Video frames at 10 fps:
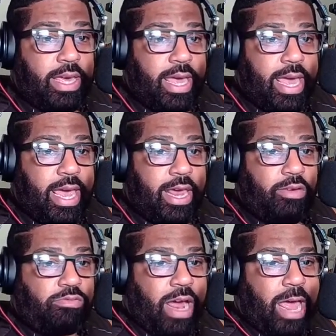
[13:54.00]
And
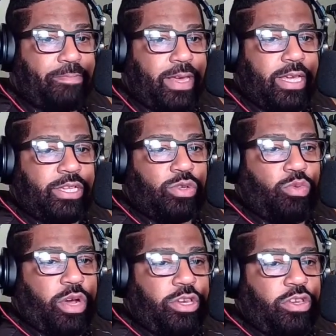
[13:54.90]
rap is
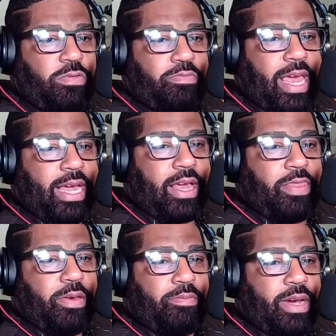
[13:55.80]
what you make
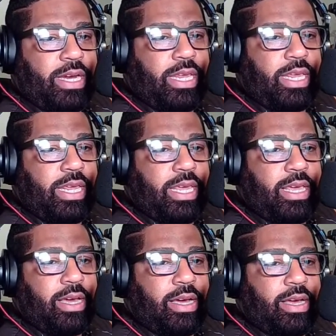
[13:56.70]
the money.
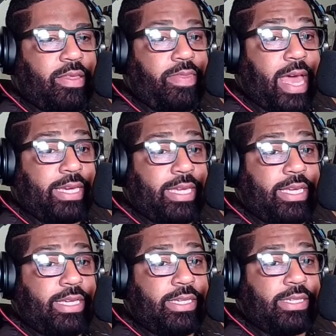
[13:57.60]
That
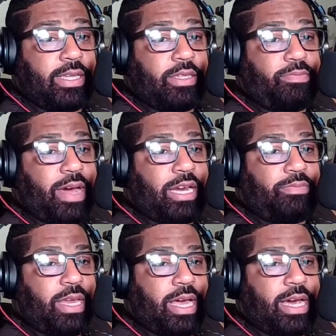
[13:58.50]
is the
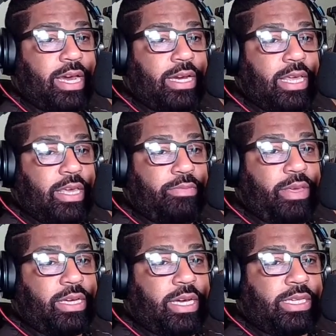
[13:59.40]
bottom line
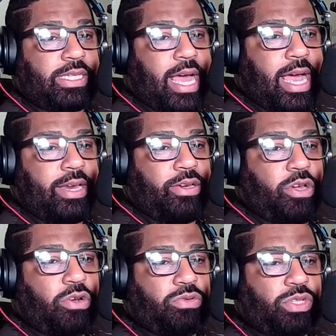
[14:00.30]
because I
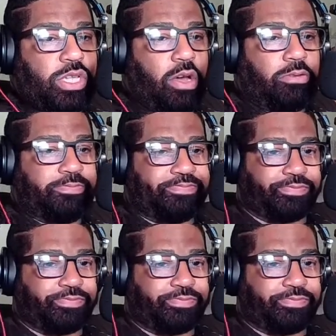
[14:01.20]
know so.